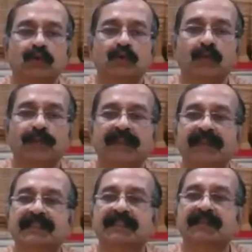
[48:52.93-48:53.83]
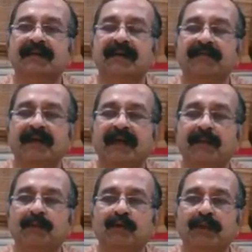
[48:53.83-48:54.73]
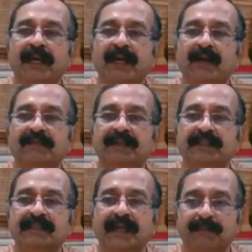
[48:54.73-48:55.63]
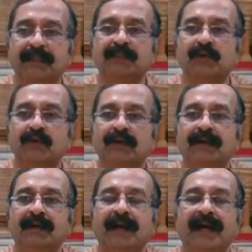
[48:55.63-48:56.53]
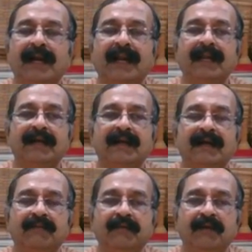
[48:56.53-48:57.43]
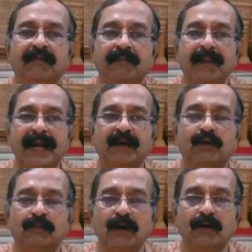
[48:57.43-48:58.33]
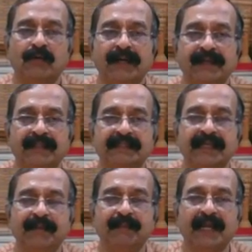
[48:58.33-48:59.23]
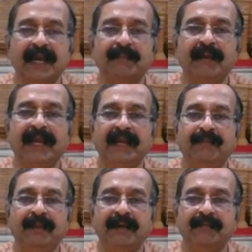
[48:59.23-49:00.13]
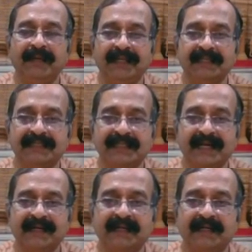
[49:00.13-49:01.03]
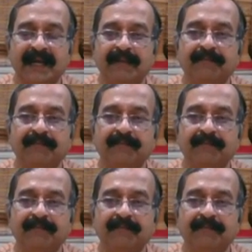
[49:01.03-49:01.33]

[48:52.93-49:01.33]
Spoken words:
So with this, we come to the end of this episode, and we'll be back tomorrow at the same time, 8 p.m. Indian Standard